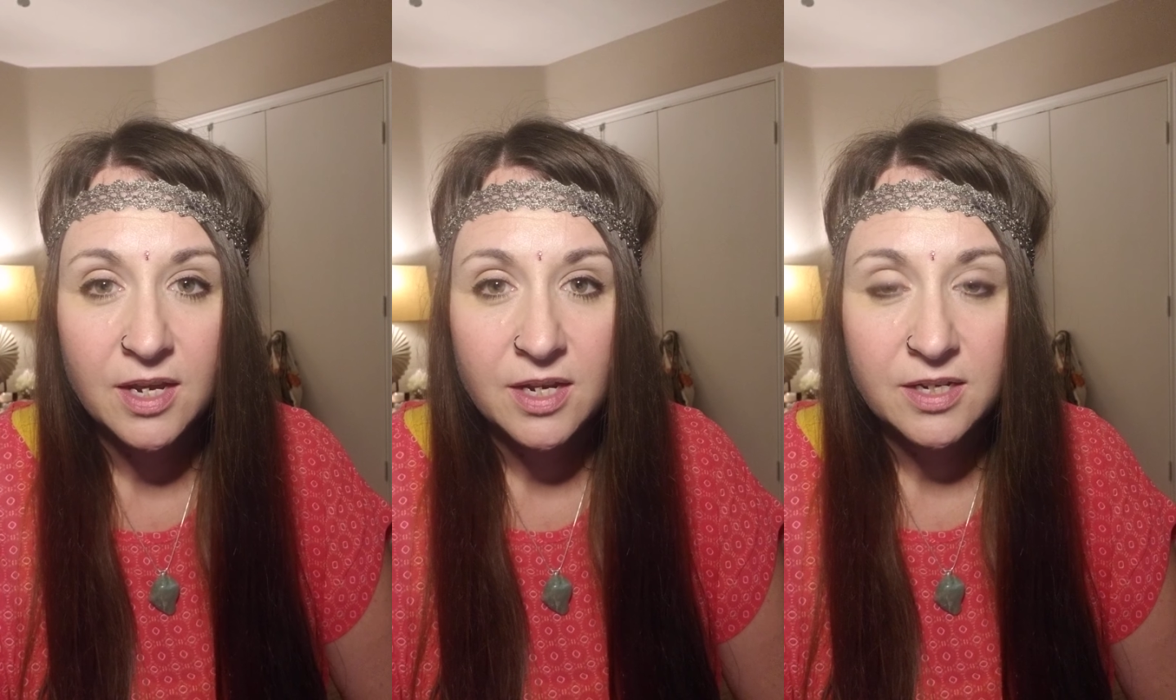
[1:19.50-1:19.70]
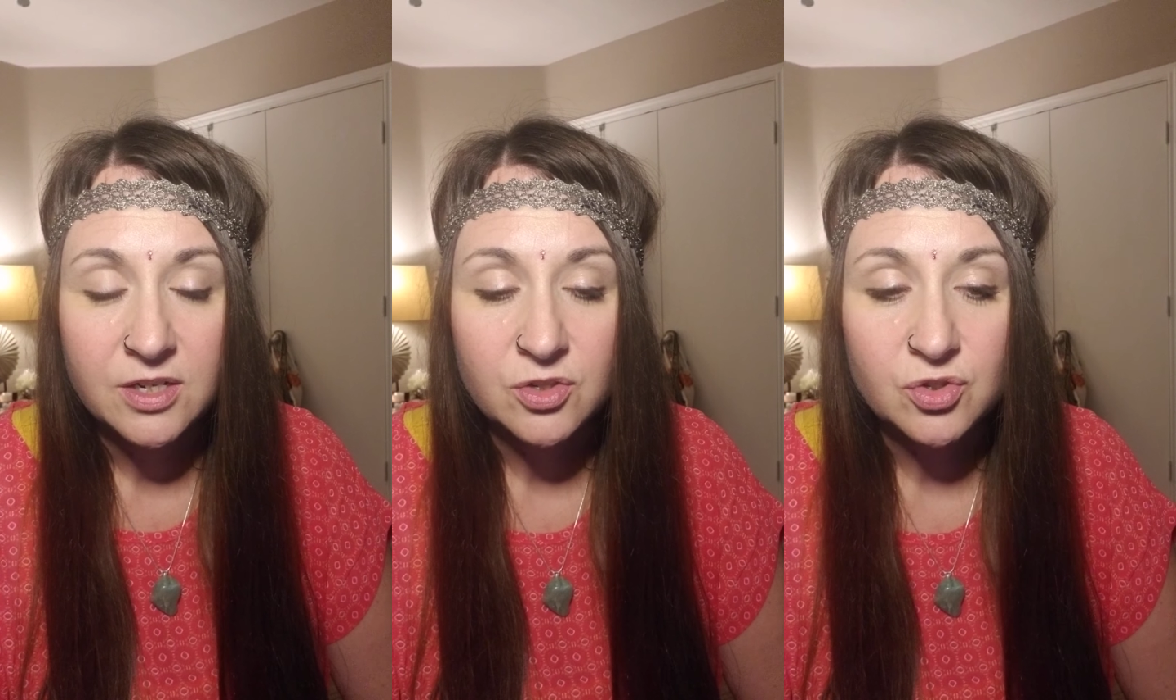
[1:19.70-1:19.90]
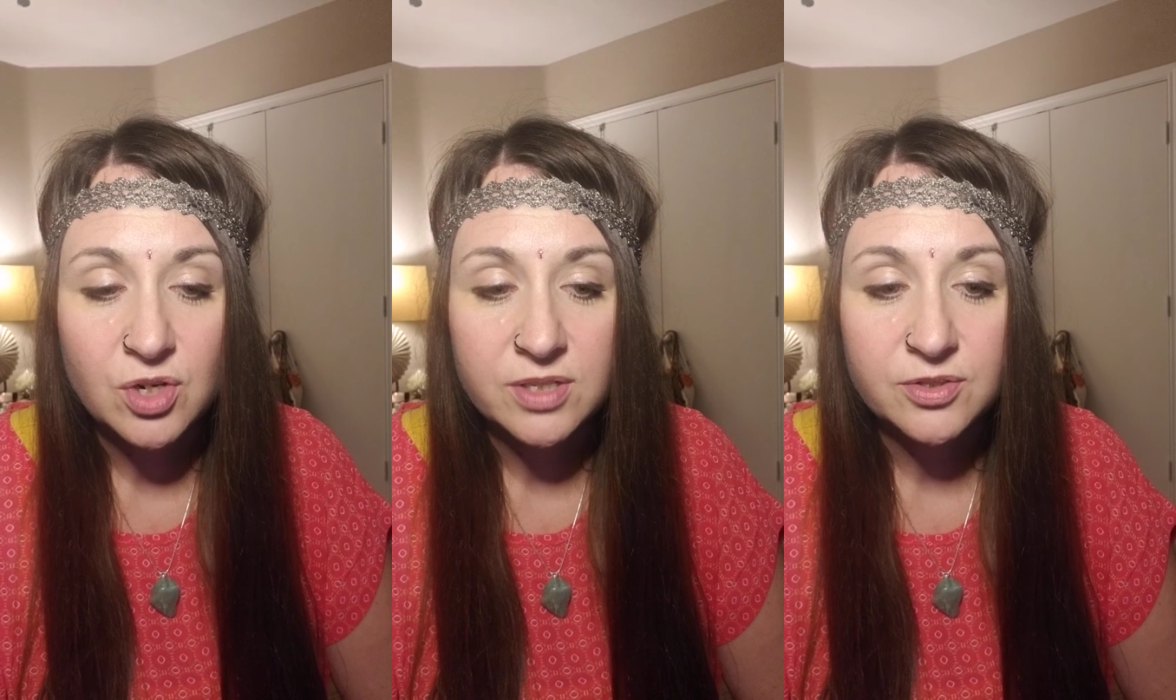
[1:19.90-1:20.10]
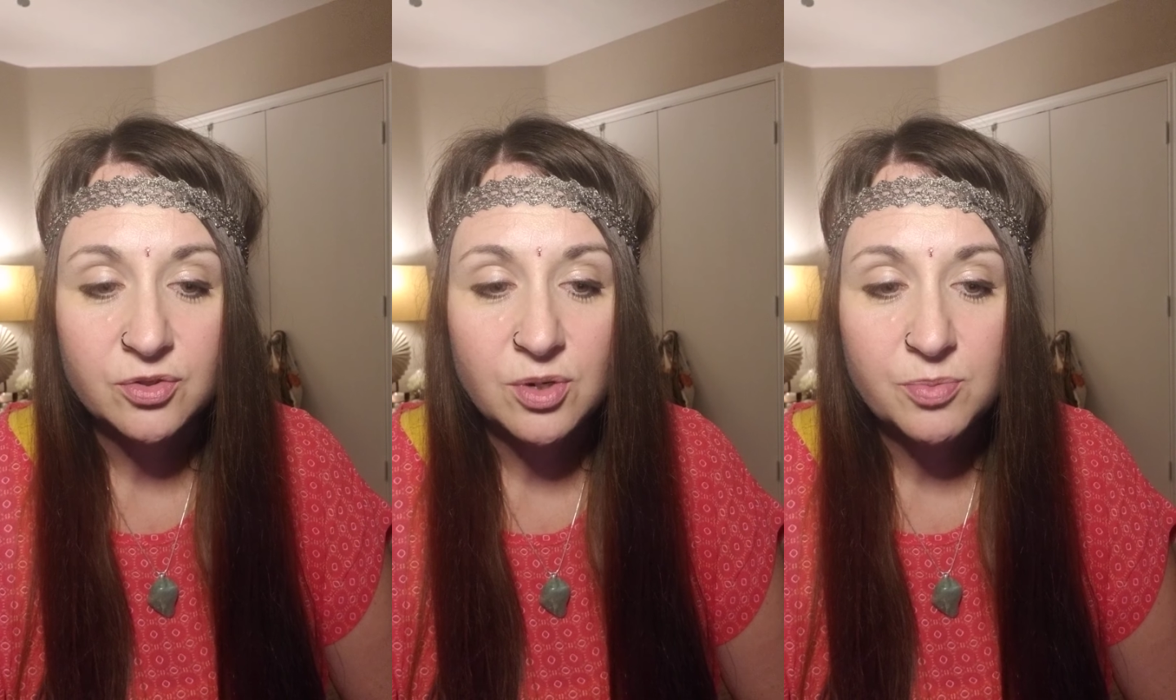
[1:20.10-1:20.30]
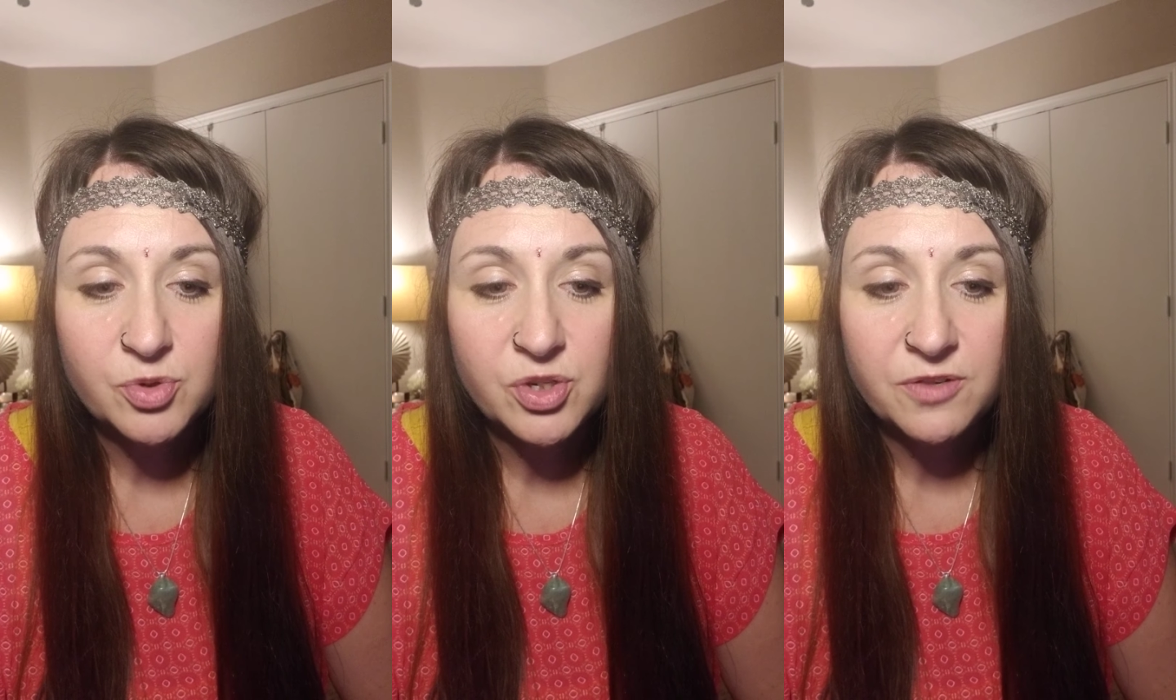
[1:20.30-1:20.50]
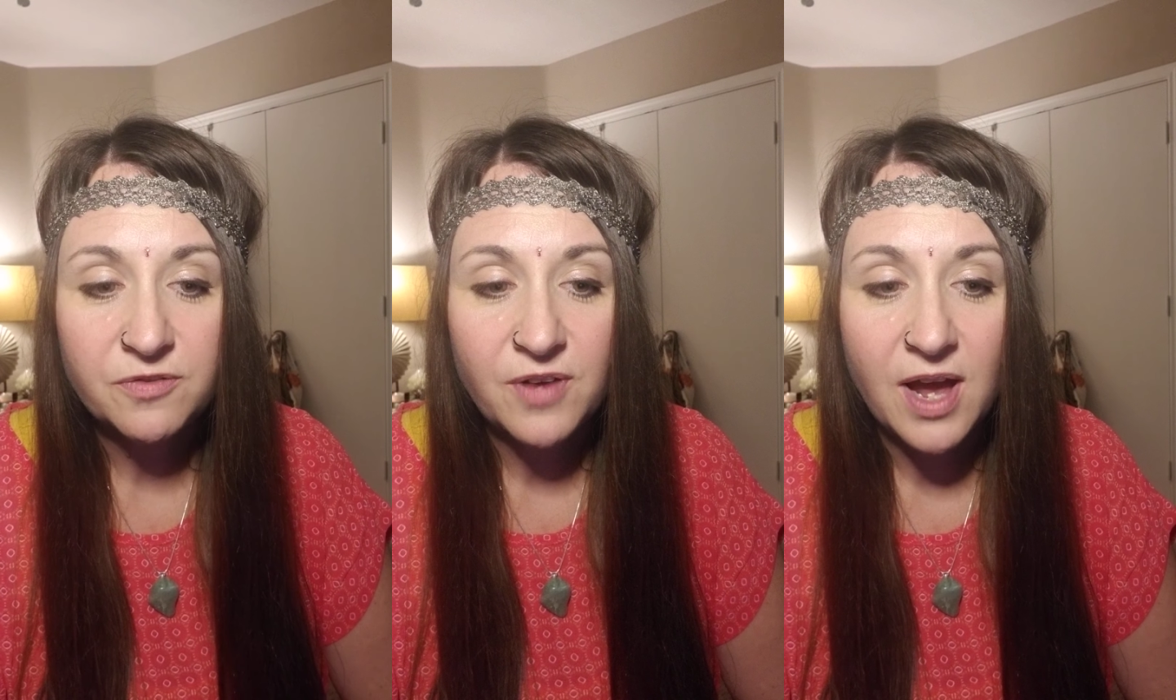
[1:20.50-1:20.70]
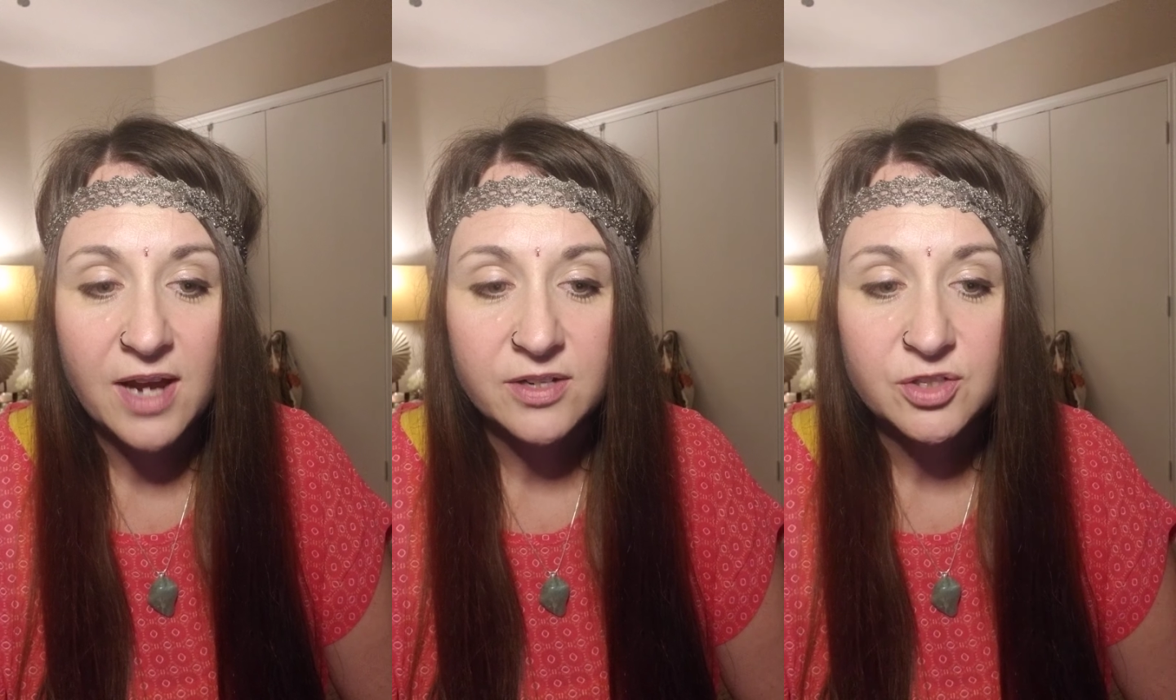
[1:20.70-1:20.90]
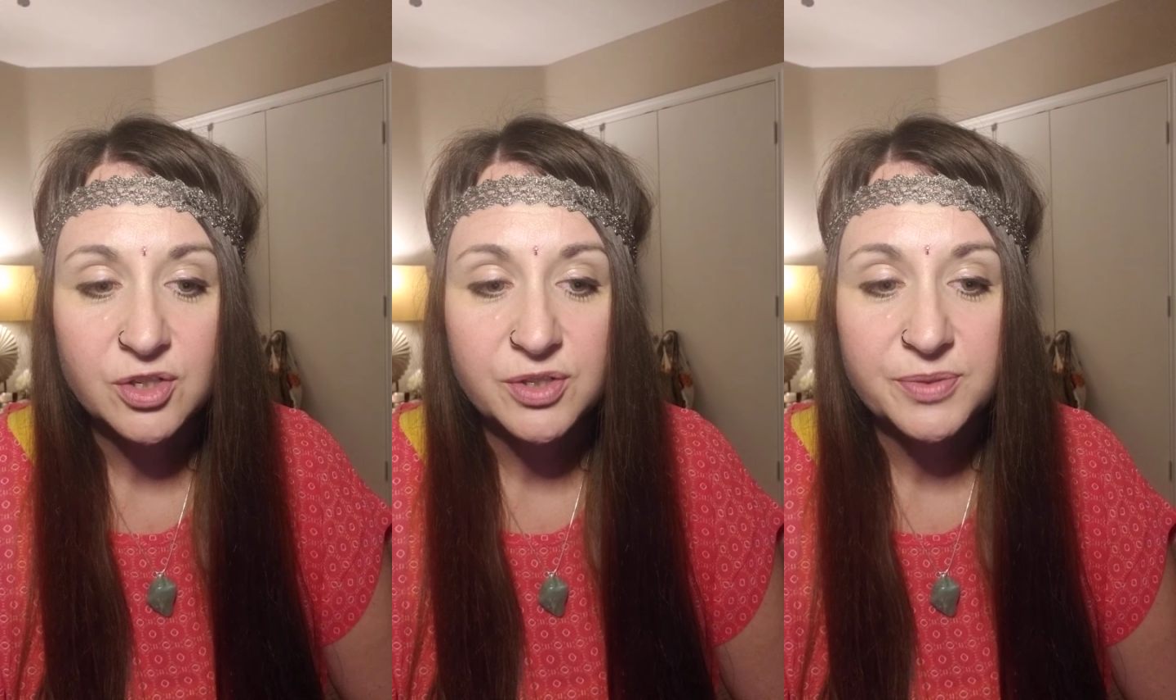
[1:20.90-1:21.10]
Now, transcription
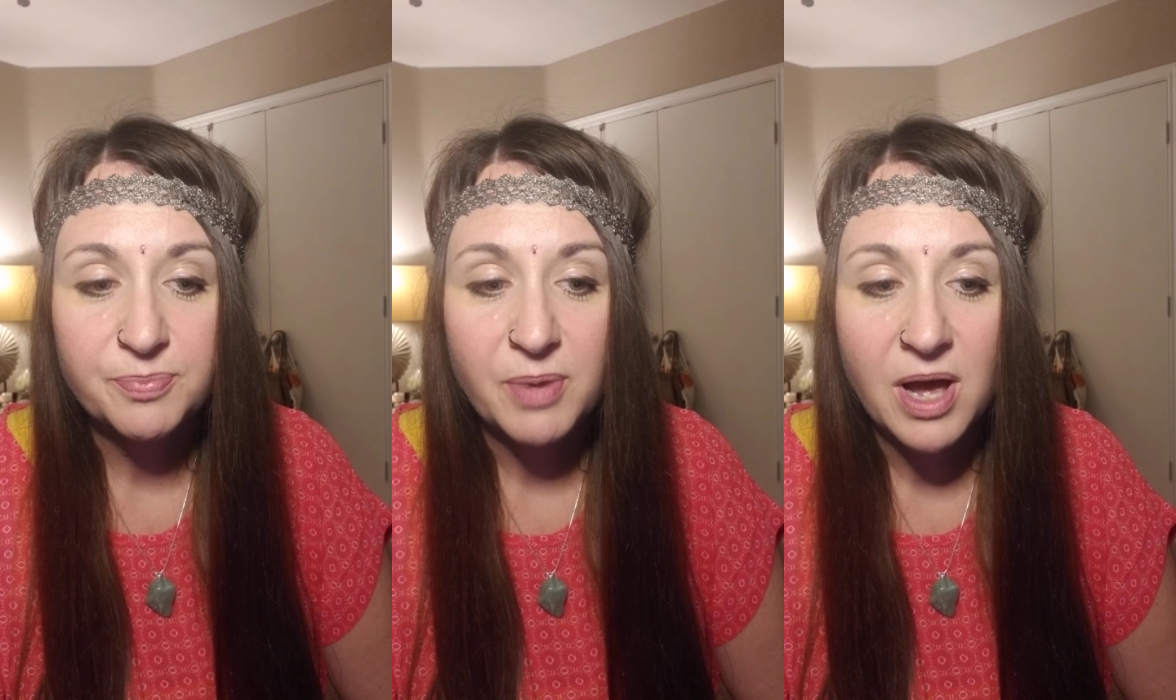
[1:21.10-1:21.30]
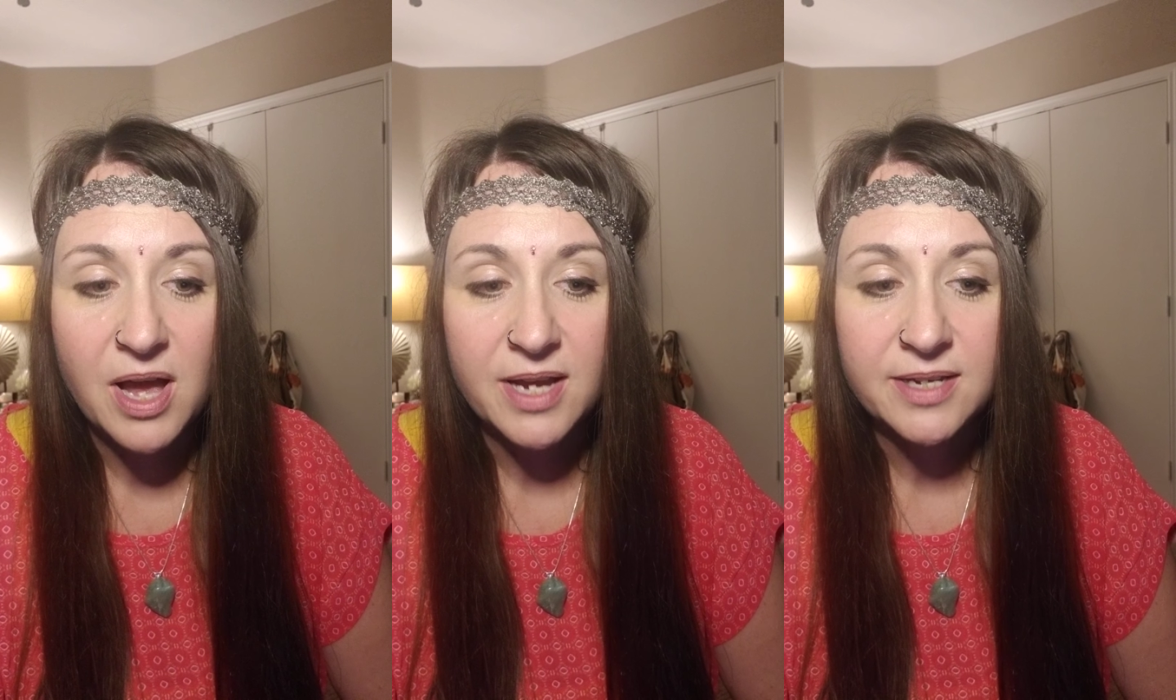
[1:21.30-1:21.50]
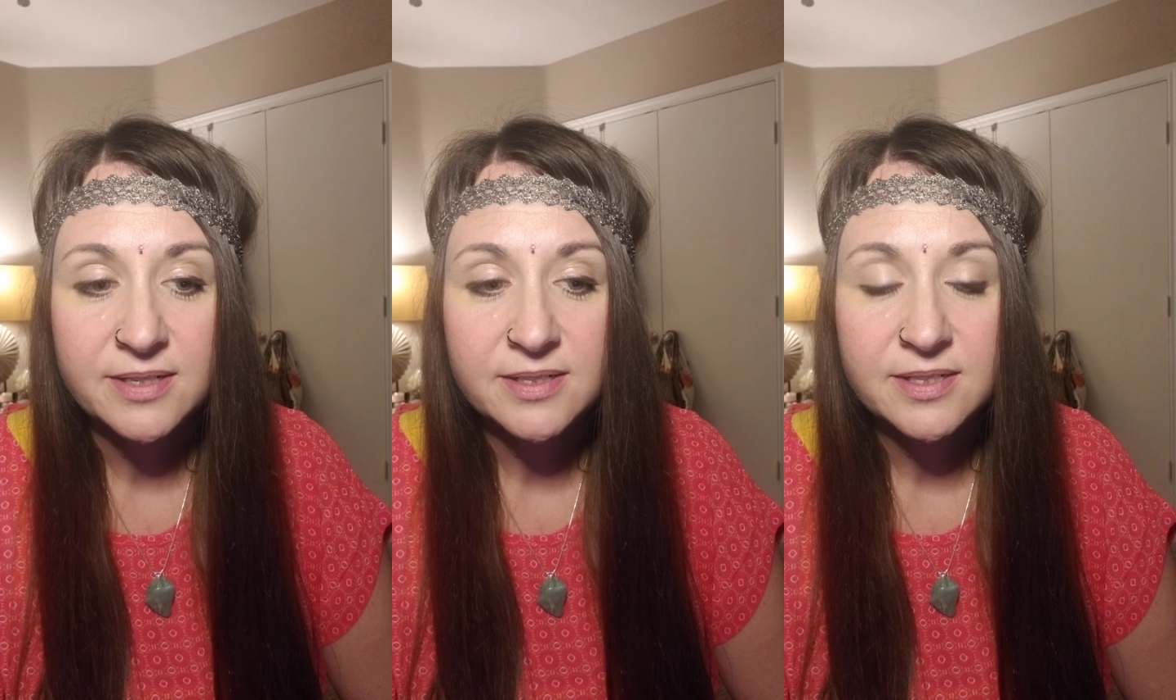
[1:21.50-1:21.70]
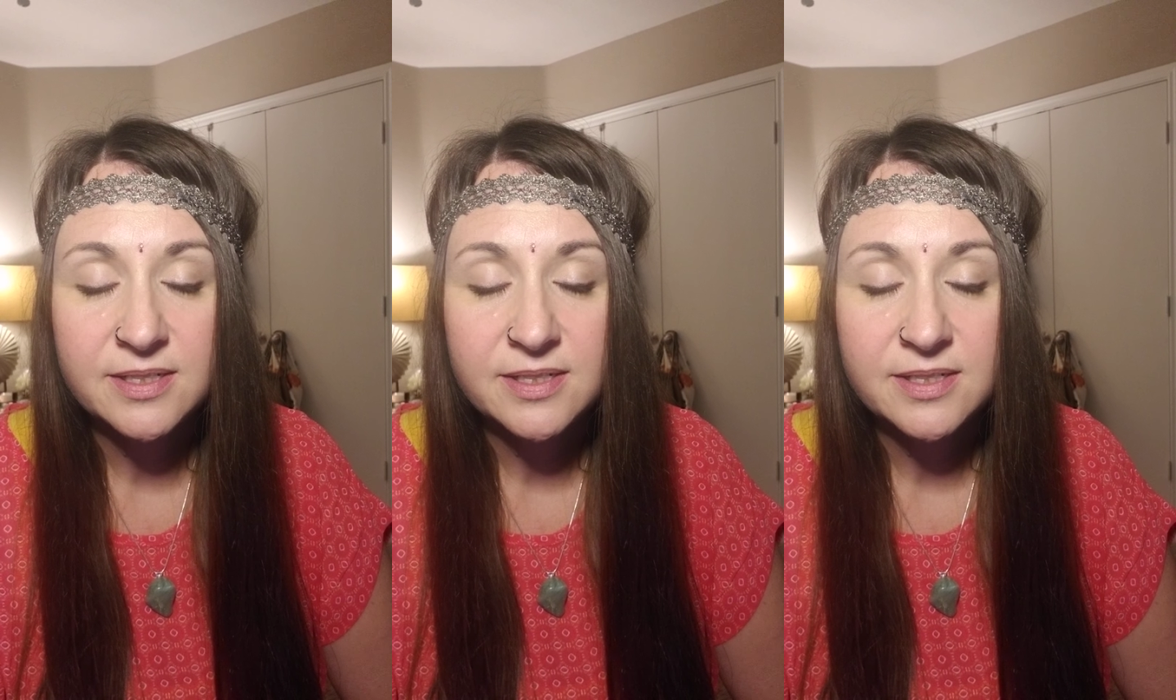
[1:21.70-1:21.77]
factors bind